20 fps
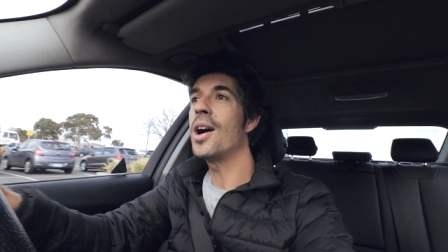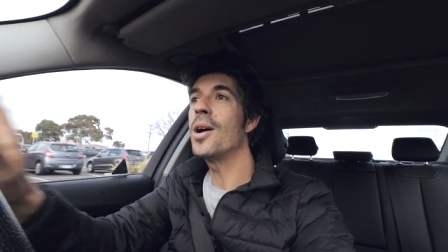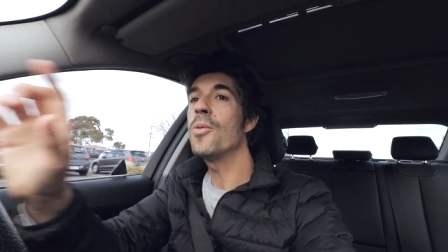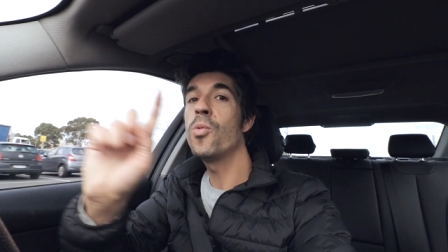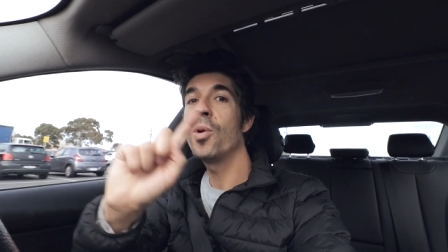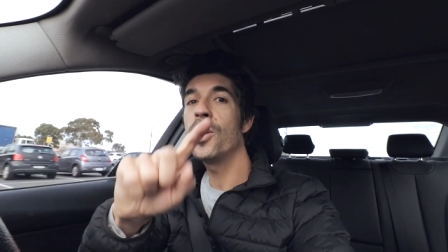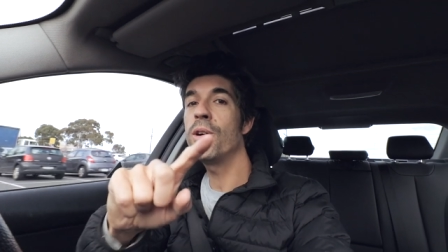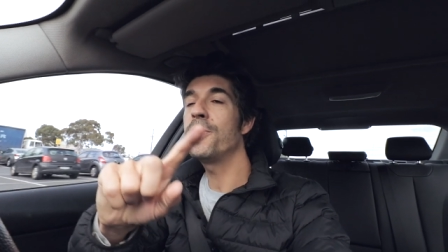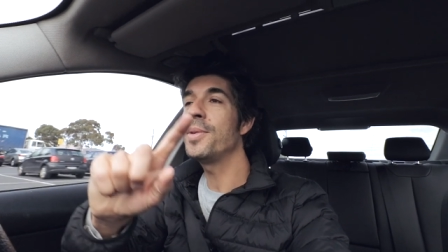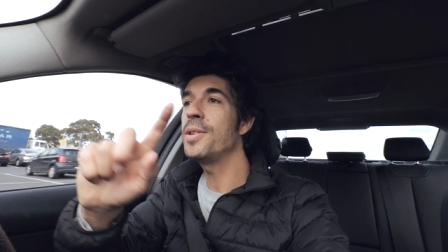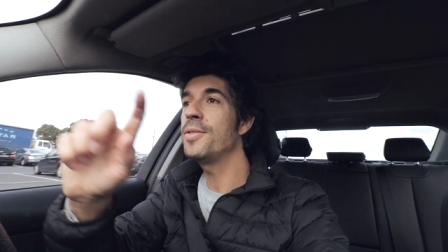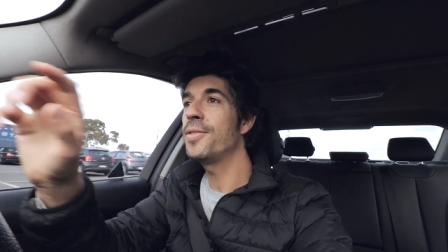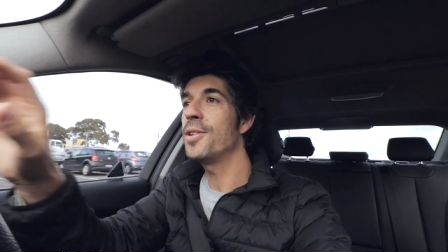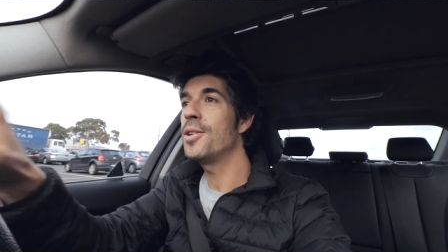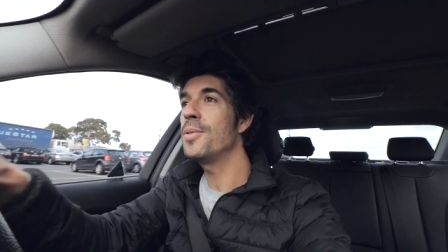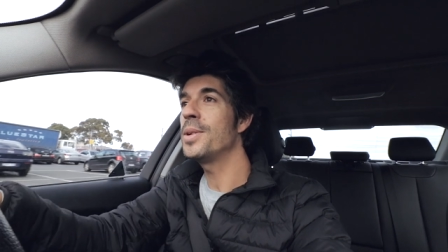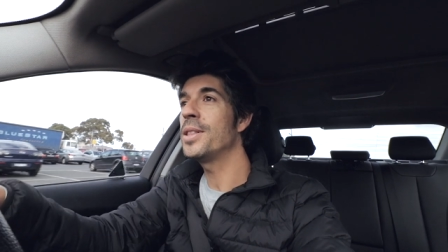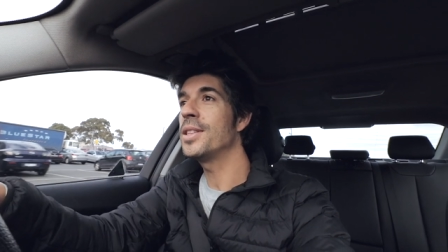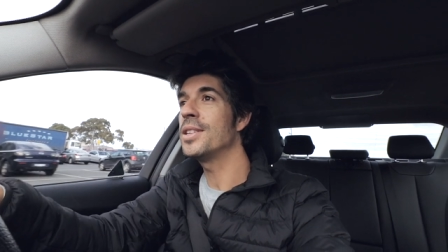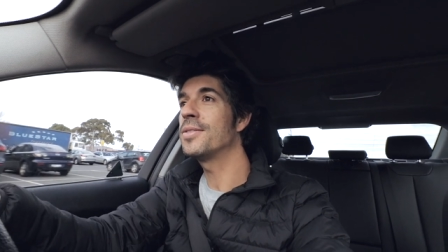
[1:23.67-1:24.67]
I will be
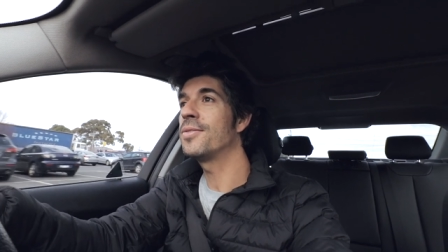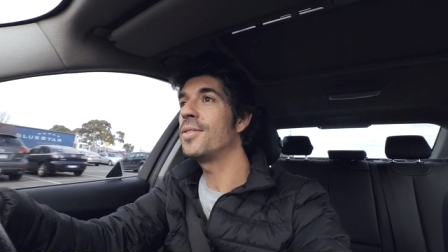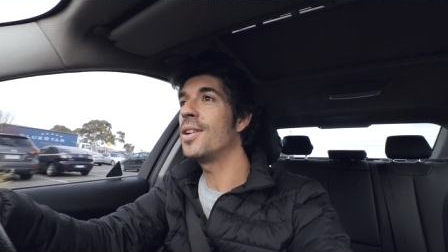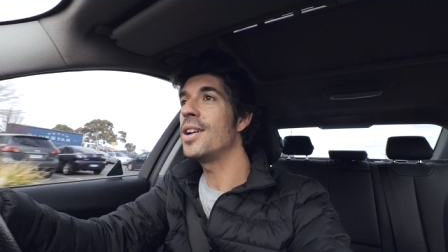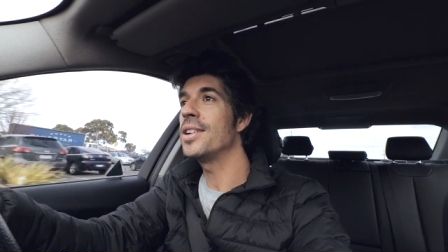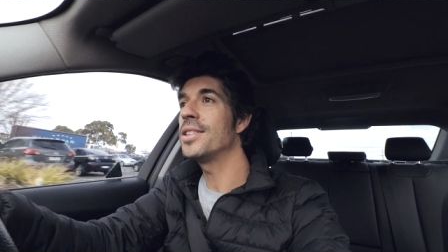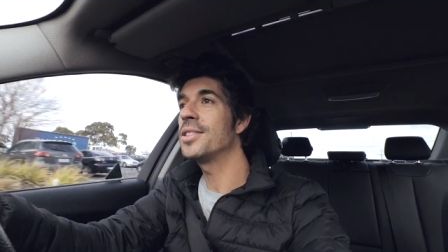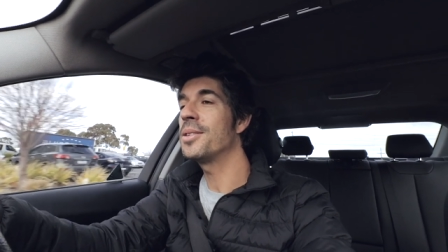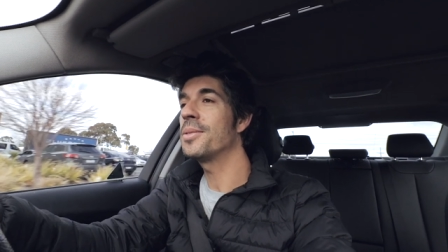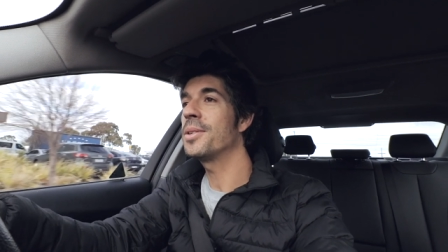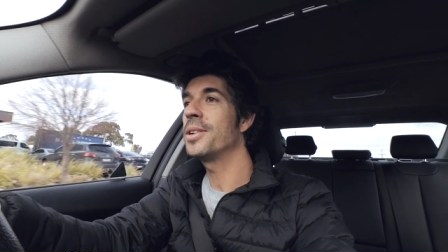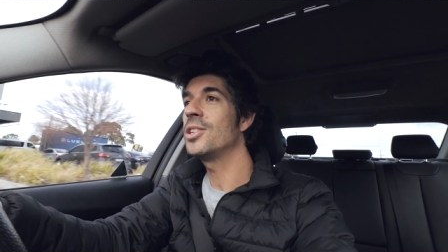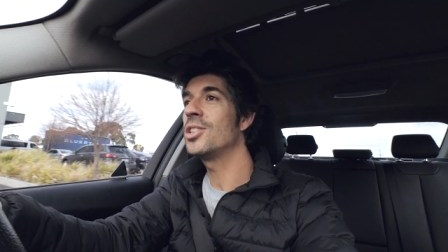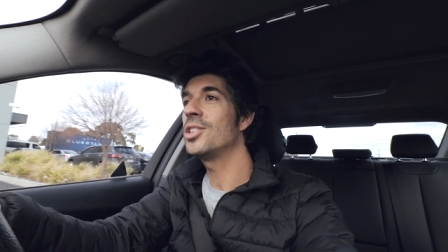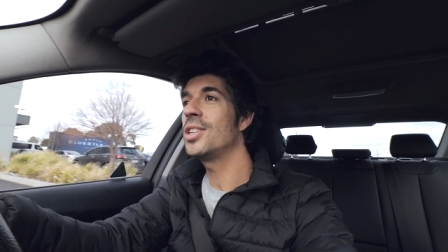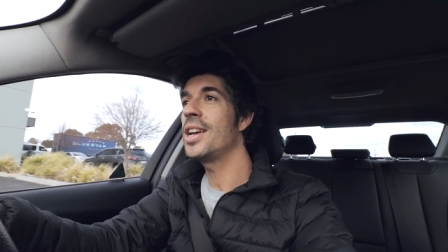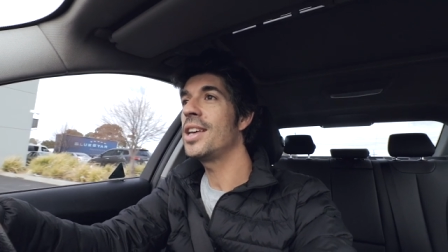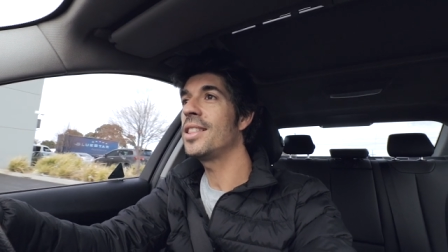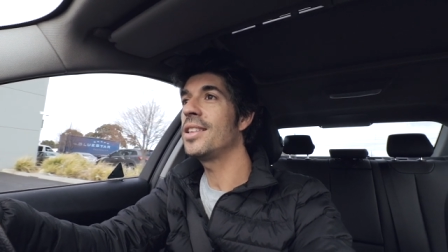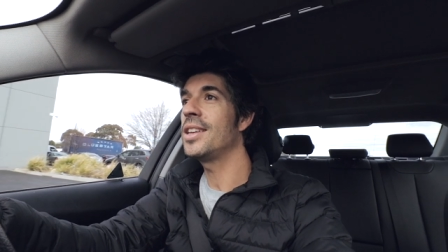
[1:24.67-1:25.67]
filming this flight, so I'm going to
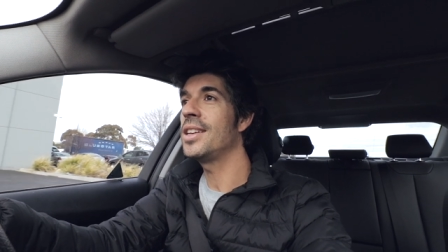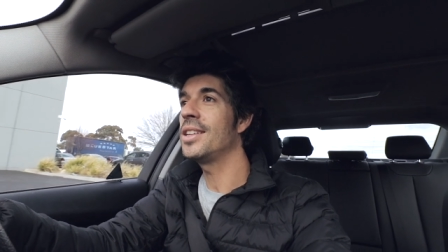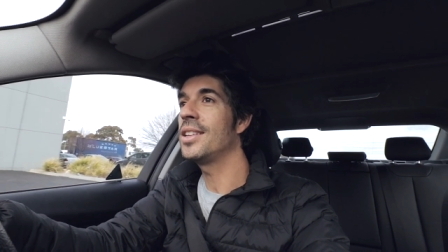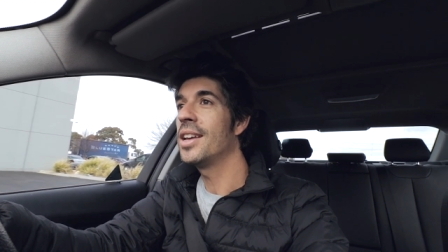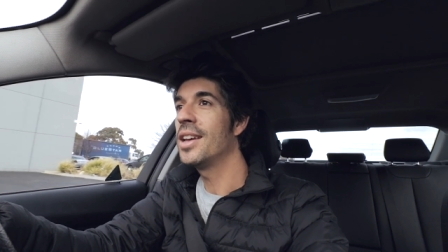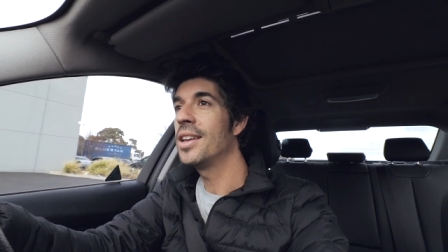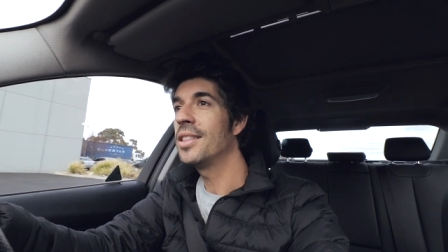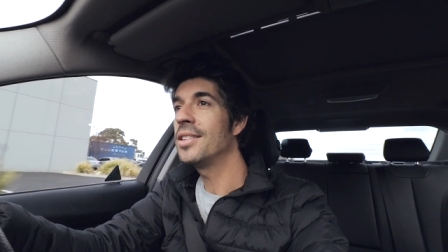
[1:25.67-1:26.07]
share the